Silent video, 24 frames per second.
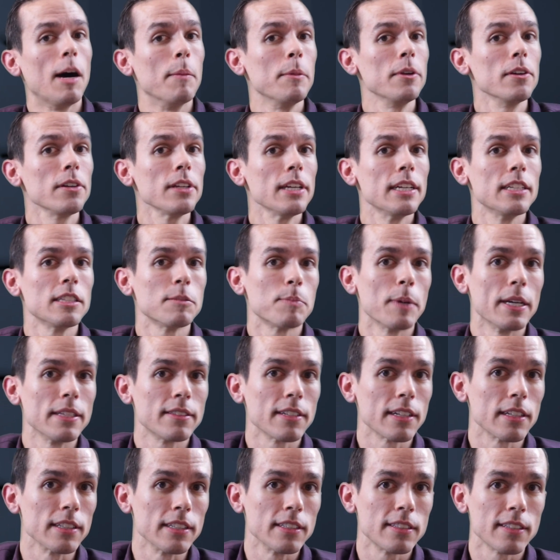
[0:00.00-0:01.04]
Amelia is
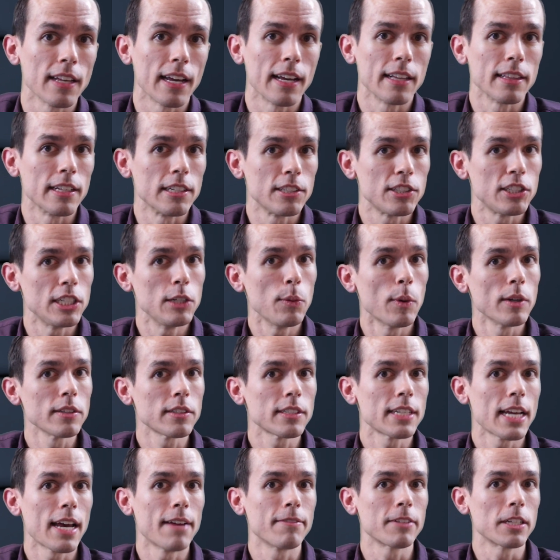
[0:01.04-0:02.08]
basically saying that she wants
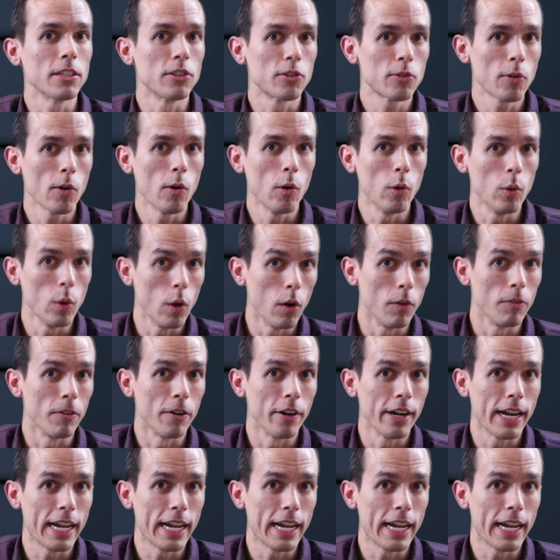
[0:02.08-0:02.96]
to have control over